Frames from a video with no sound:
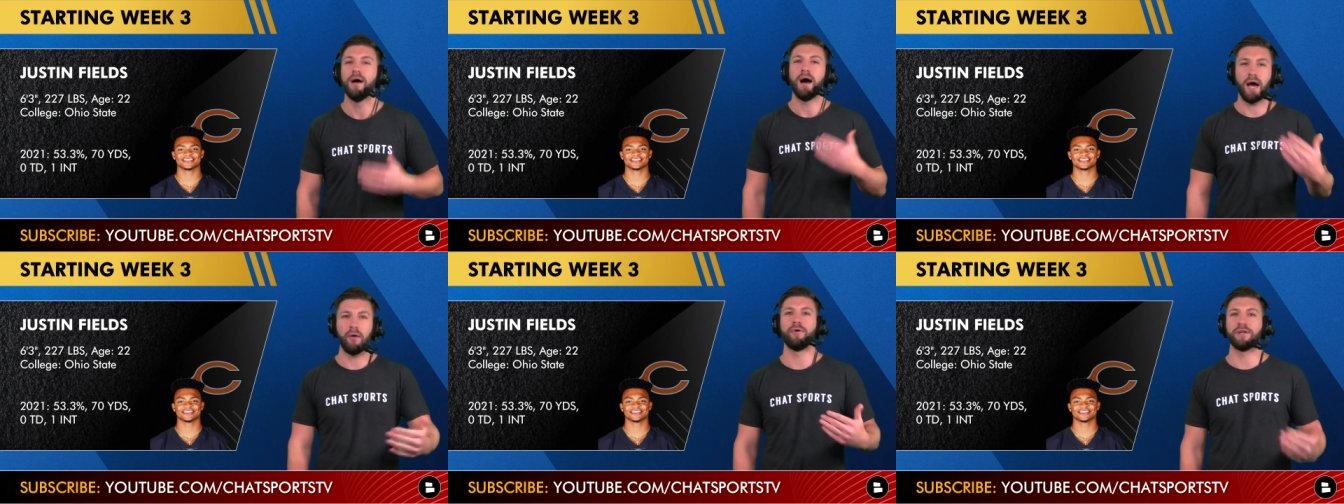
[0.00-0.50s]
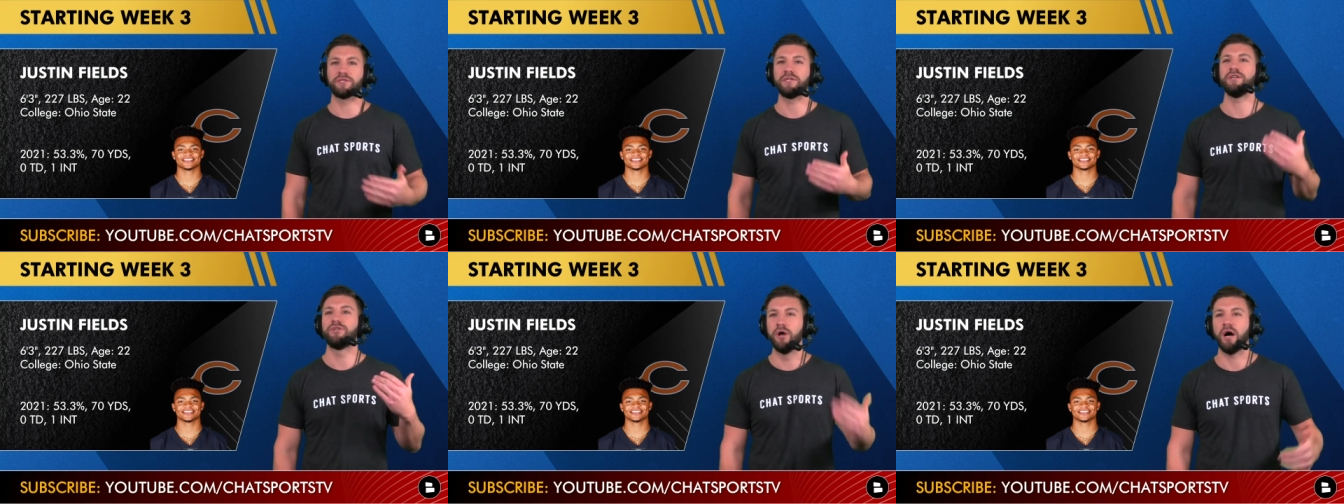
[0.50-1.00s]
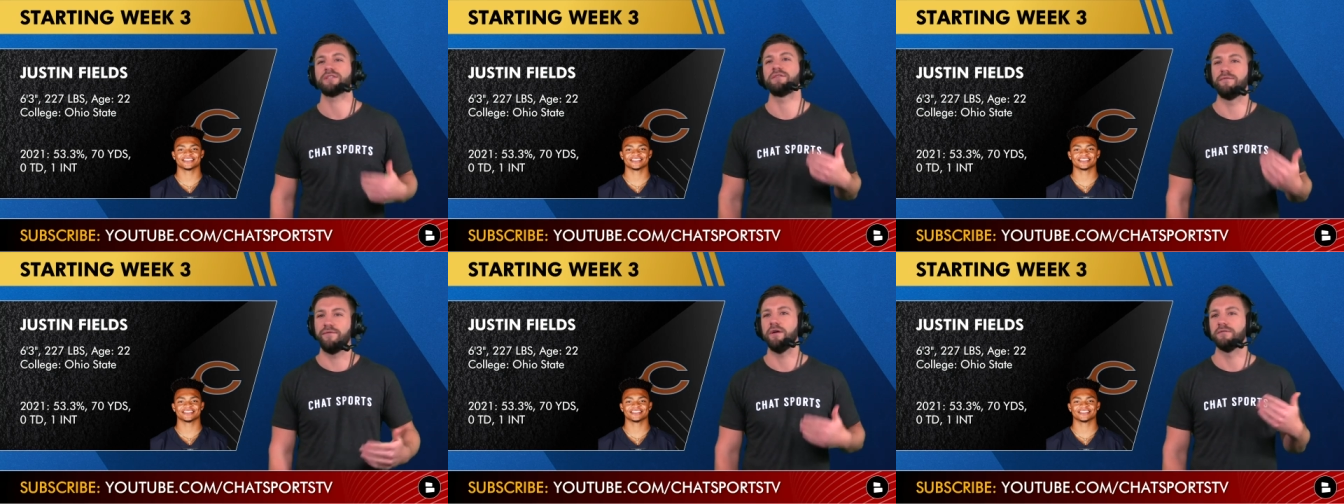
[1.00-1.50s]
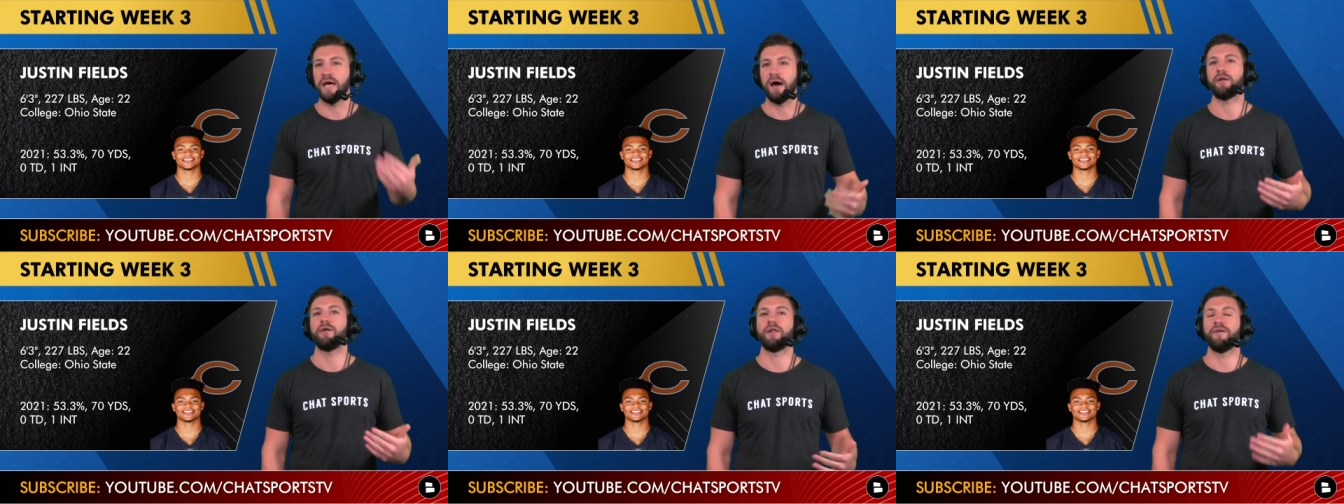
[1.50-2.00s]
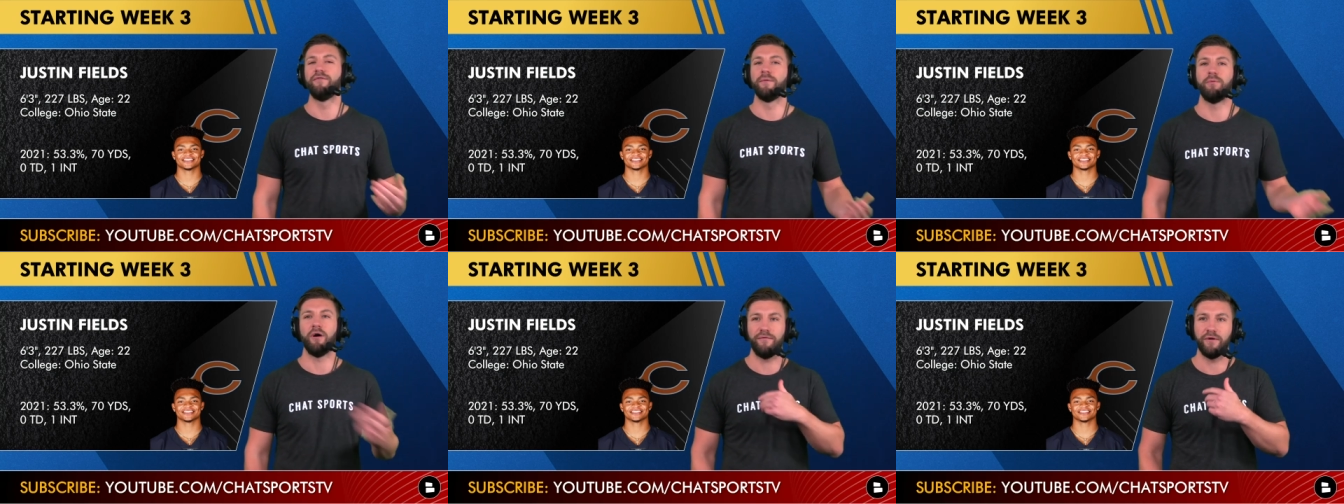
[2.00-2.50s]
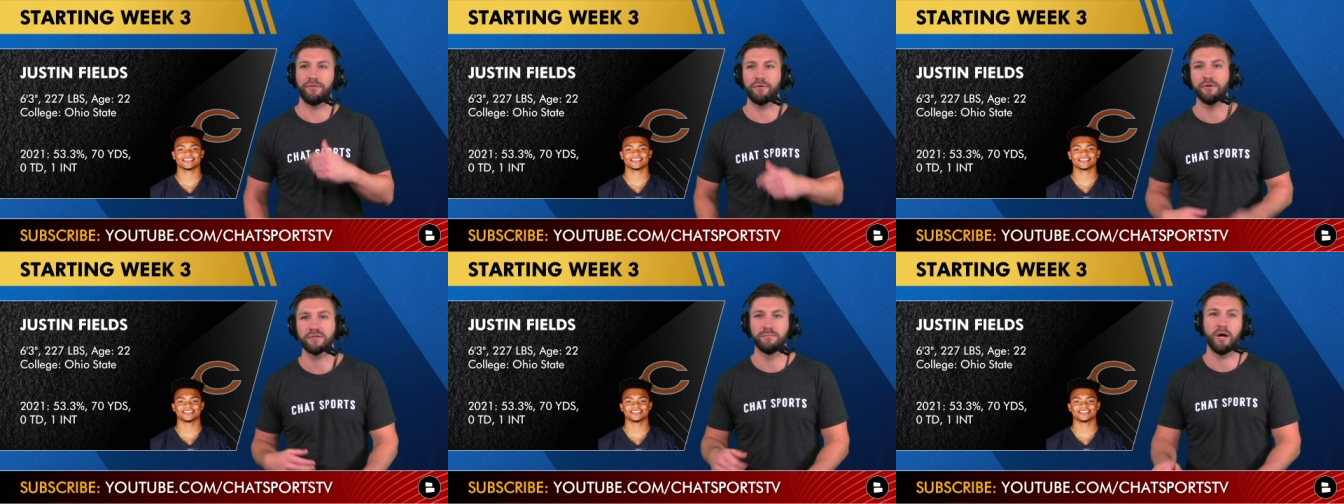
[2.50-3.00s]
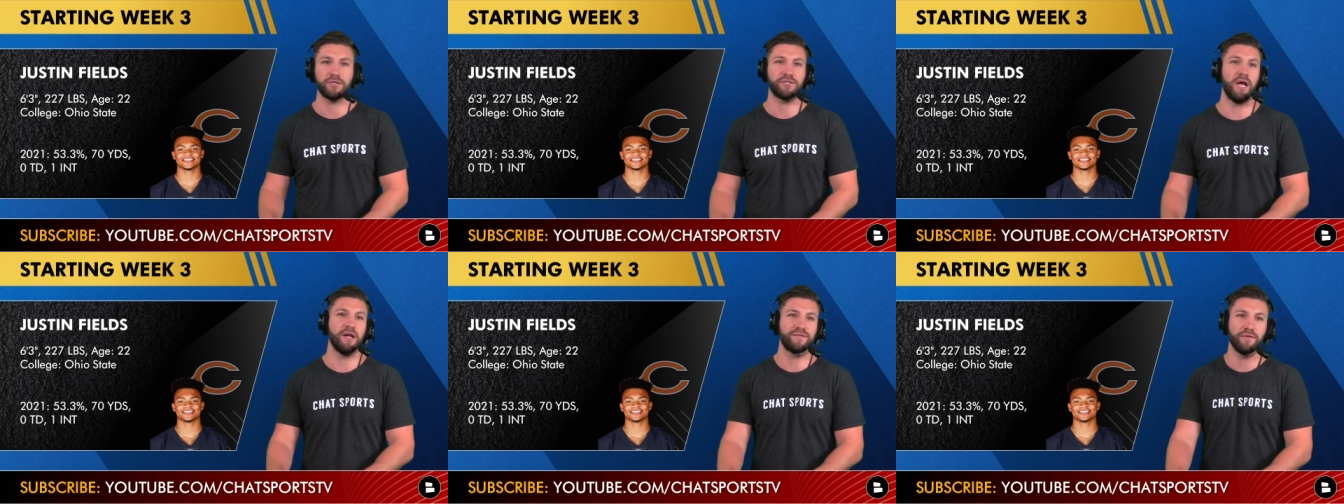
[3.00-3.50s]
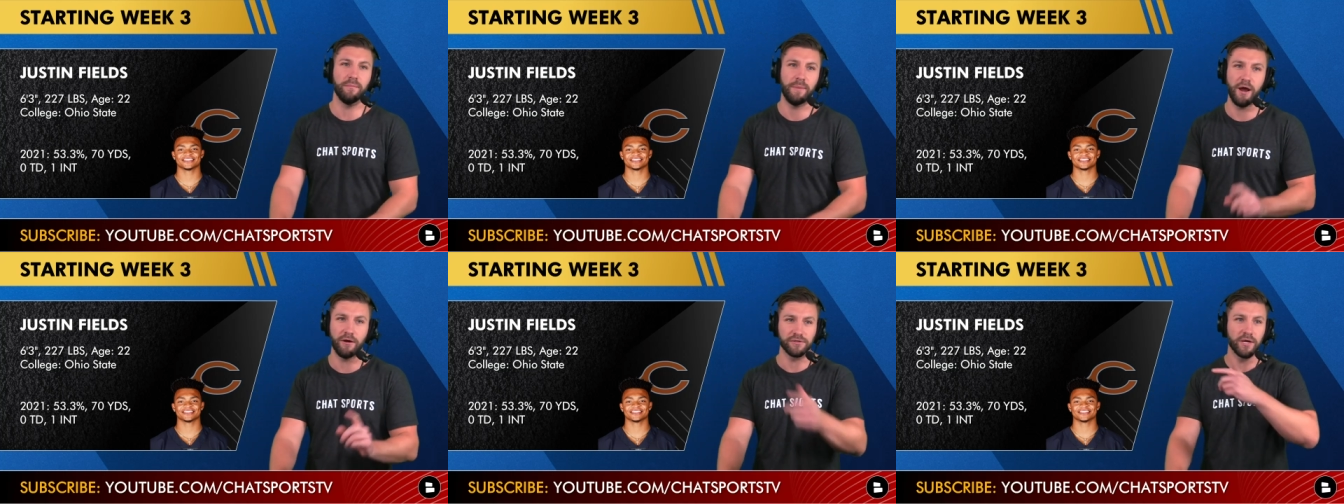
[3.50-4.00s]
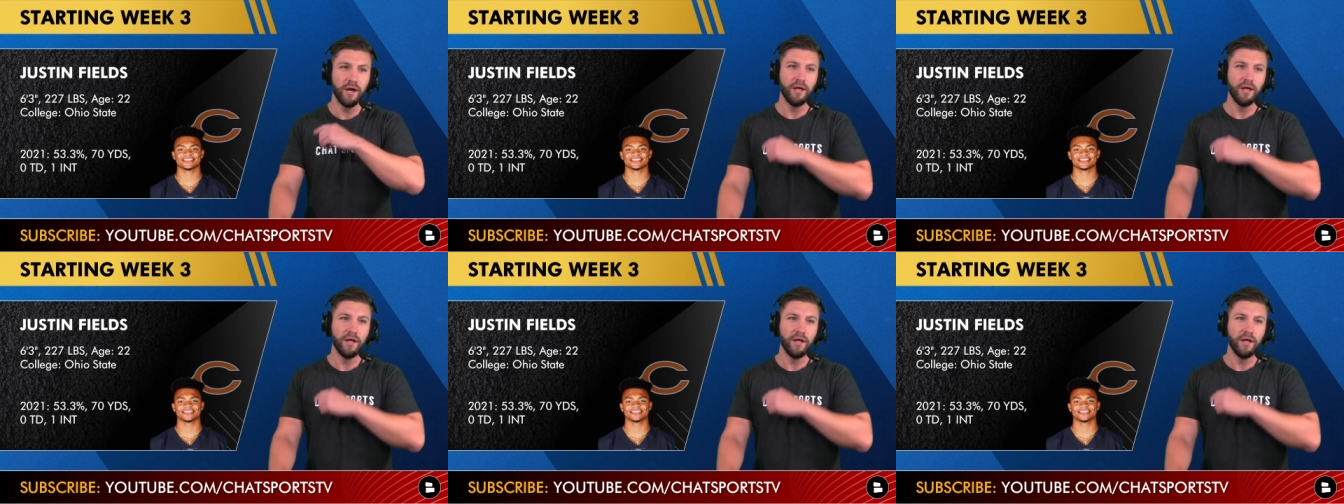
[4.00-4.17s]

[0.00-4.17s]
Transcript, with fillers: I want to see Justin Fields out on that football field throwing some touchdowns for the Bears.